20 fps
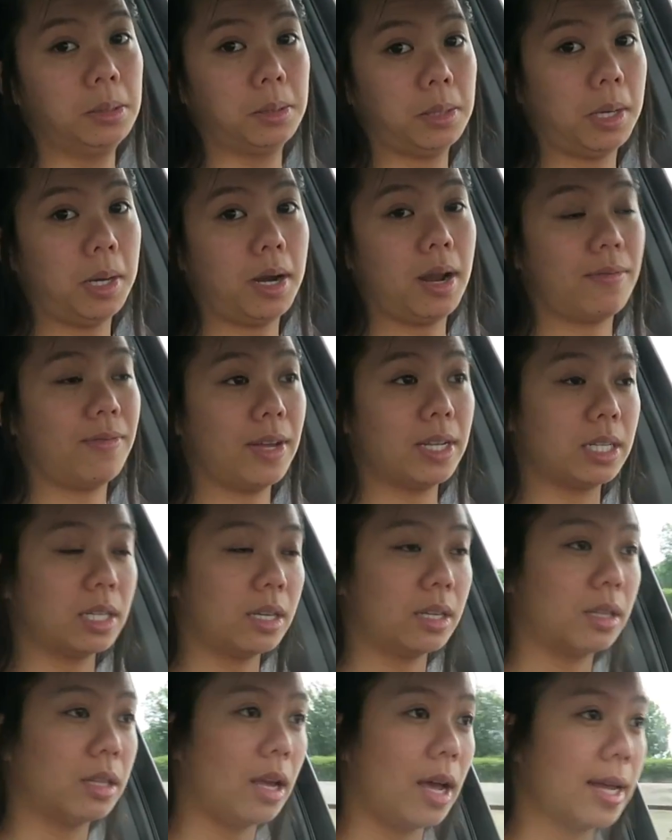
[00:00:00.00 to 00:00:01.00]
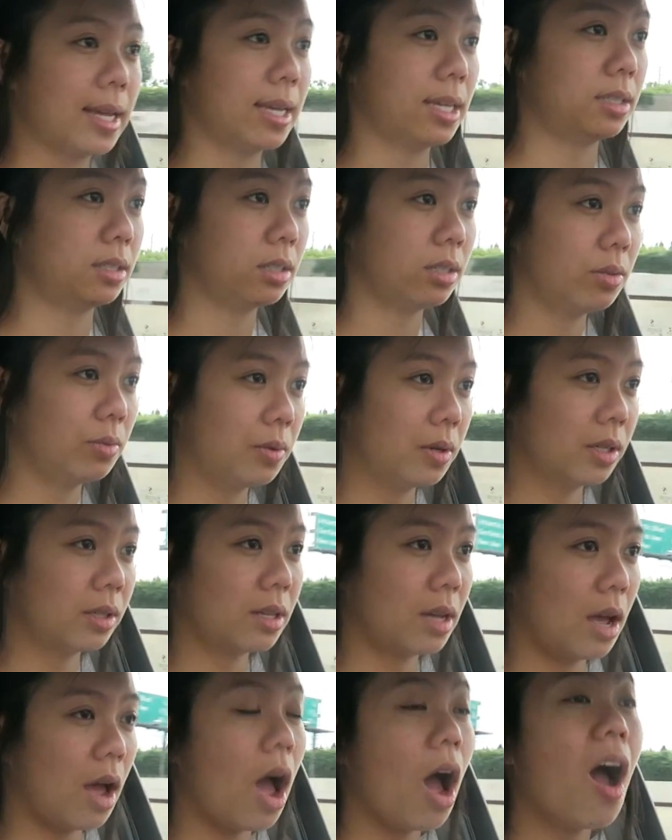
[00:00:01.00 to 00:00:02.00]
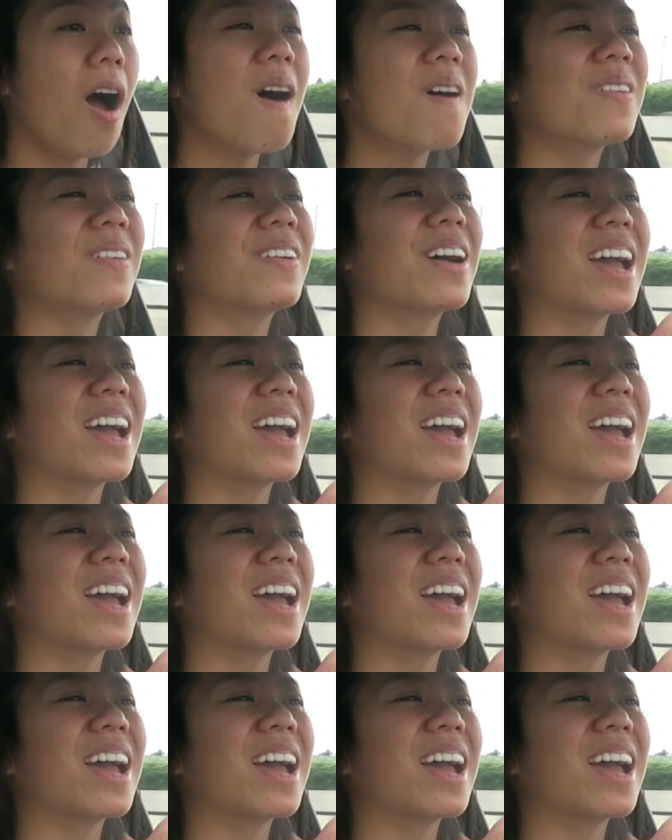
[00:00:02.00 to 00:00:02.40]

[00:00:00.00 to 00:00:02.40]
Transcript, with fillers: Sorry if I did, I guess you weren't that. Oh,